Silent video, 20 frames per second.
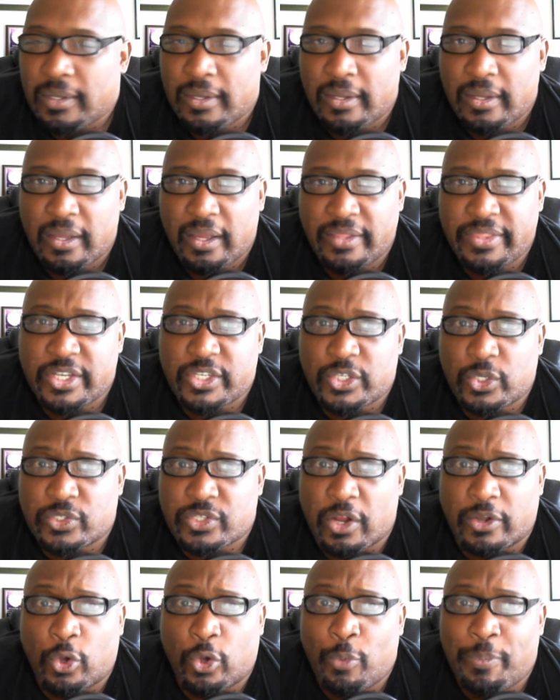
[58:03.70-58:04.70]
then she'll
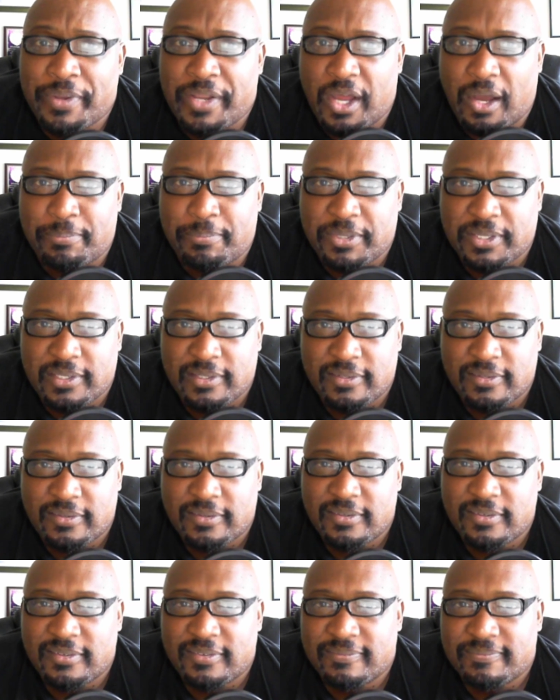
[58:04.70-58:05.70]
start to open up.
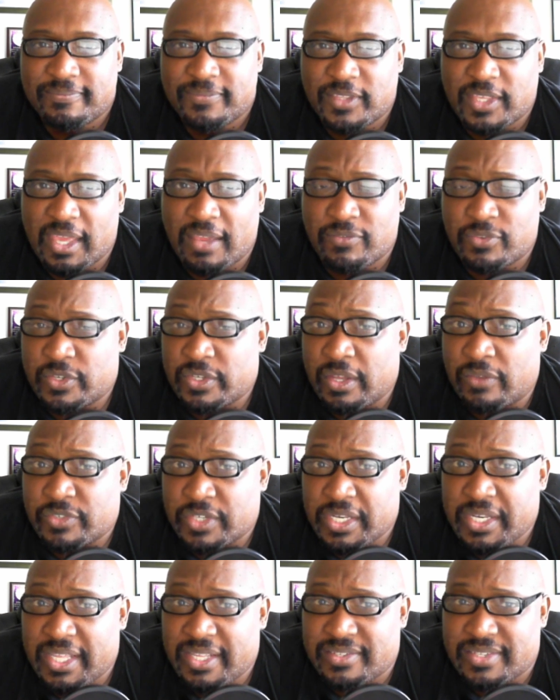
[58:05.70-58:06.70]
Okay, if she
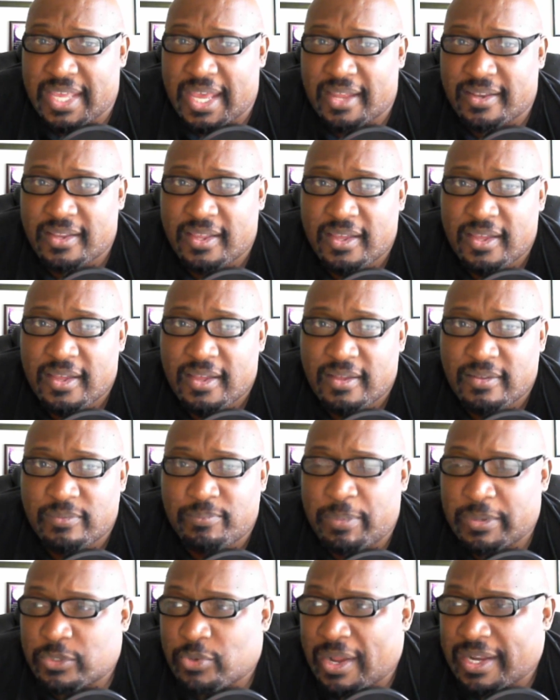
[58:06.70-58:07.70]
needs that.
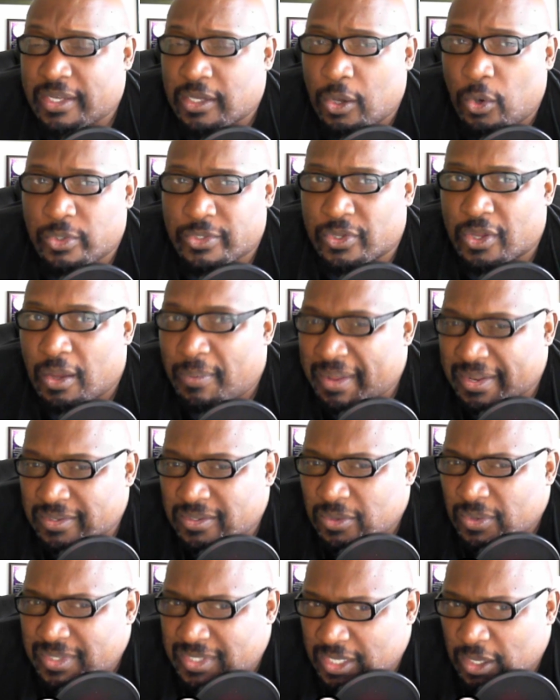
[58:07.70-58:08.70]
But try to coax her. Come on,
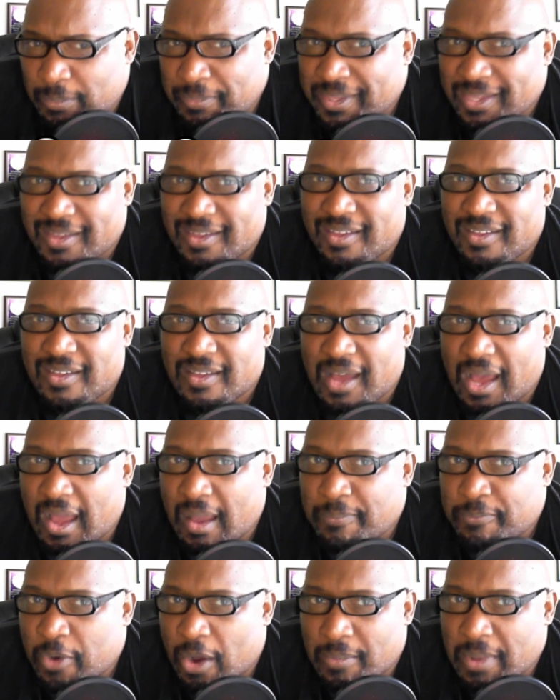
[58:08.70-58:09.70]
you tell me.
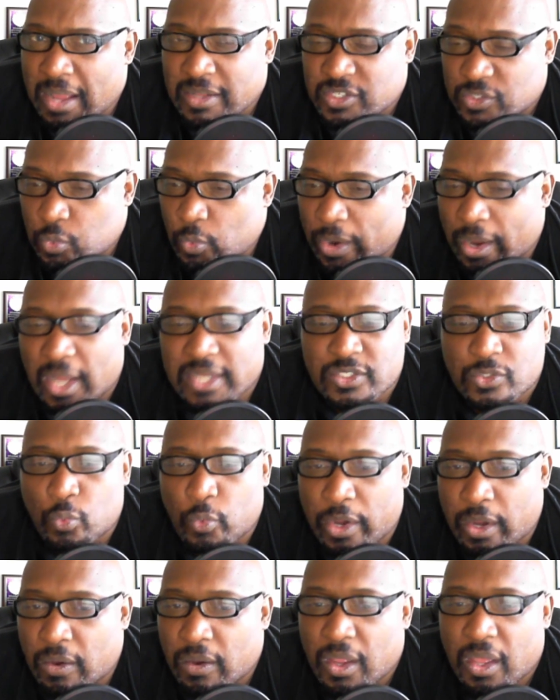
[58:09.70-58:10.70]
I
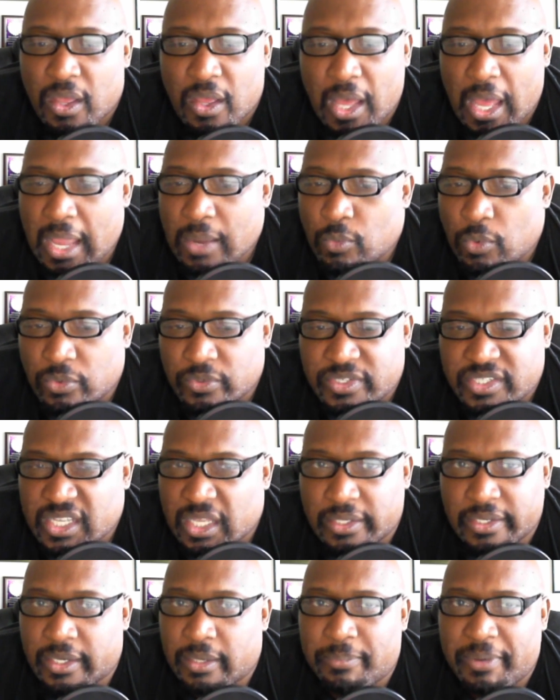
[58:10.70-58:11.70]
swear I won't
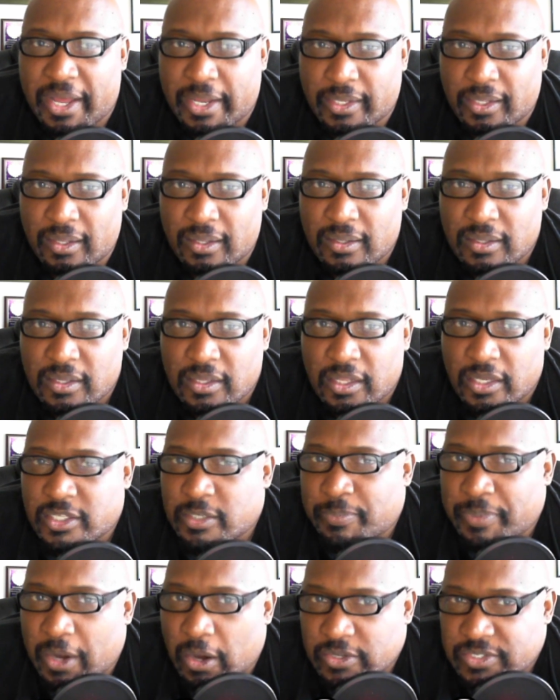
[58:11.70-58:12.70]
tell anybody. It
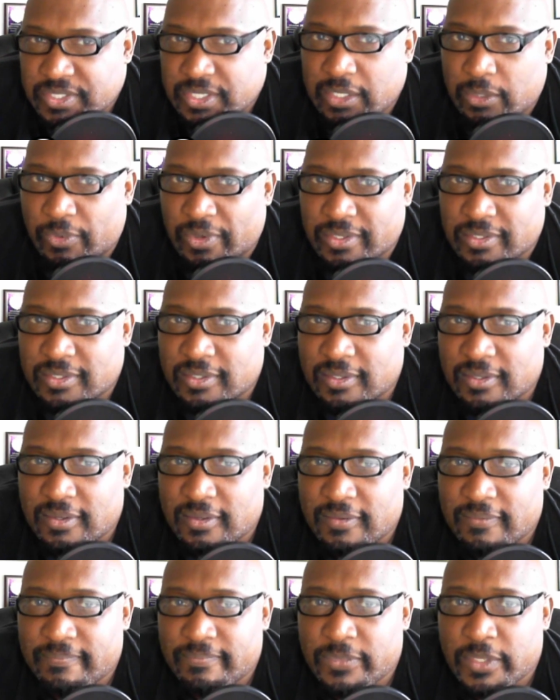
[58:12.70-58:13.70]
should be our secret.
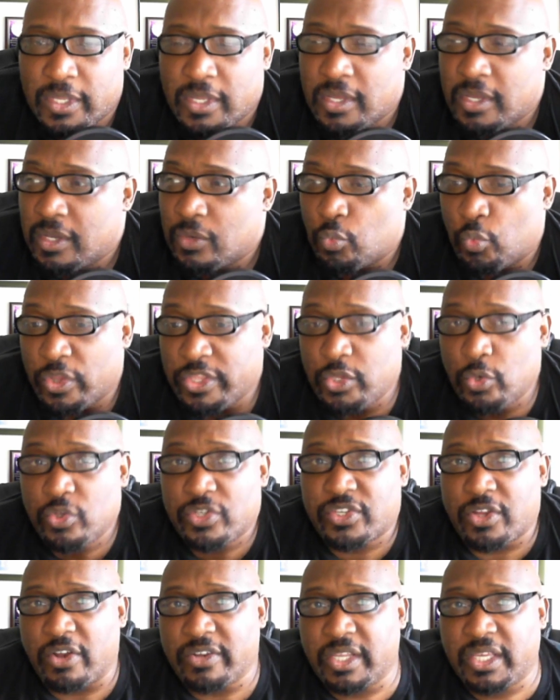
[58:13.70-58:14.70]
When you
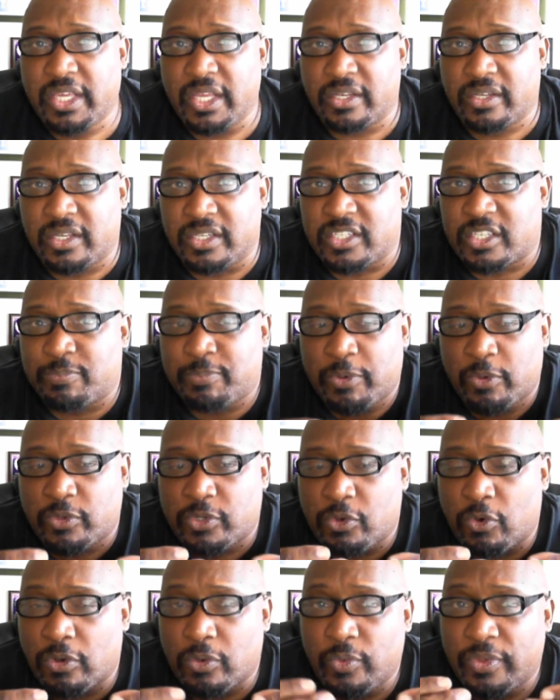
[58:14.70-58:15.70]
start to get
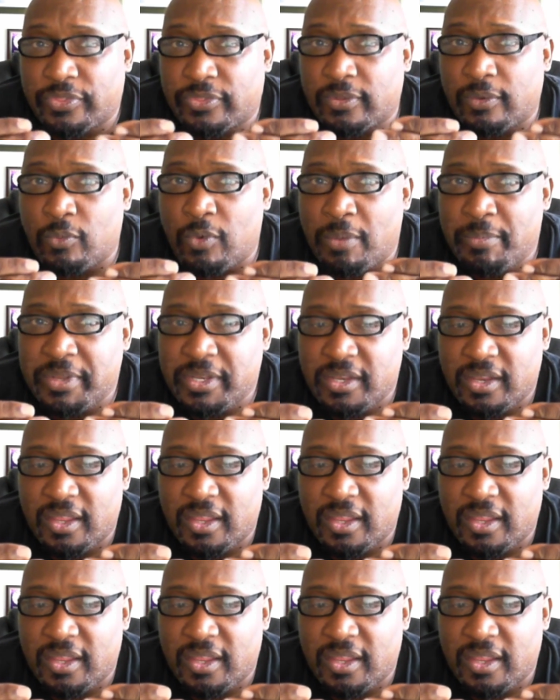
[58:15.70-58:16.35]
conspiratorial with a woman,